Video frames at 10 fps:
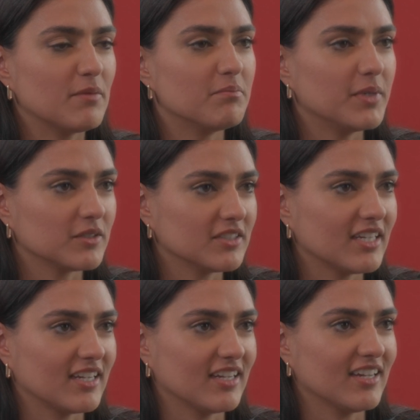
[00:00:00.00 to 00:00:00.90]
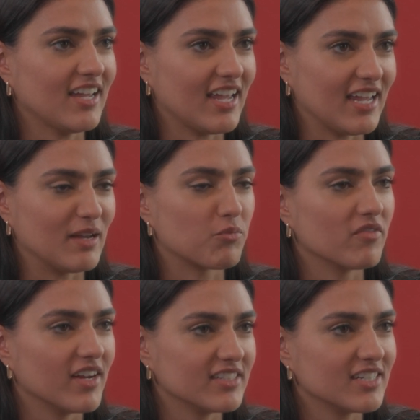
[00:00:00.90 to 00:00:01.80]
building a
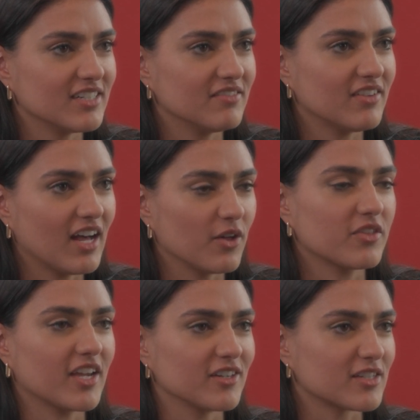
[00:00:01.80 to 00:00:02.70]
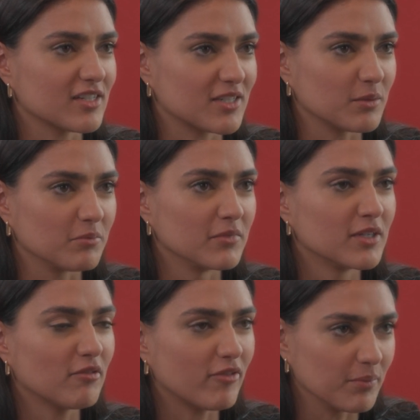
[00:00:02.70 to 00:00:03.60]
preventative healthcare system
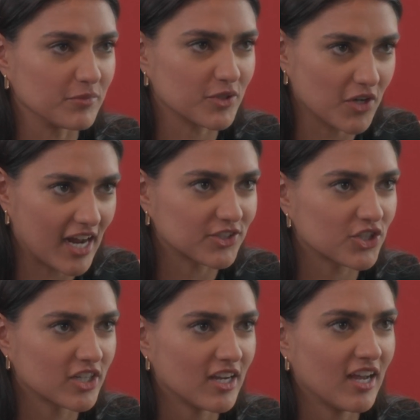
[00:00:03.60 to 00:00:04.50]
from scratch.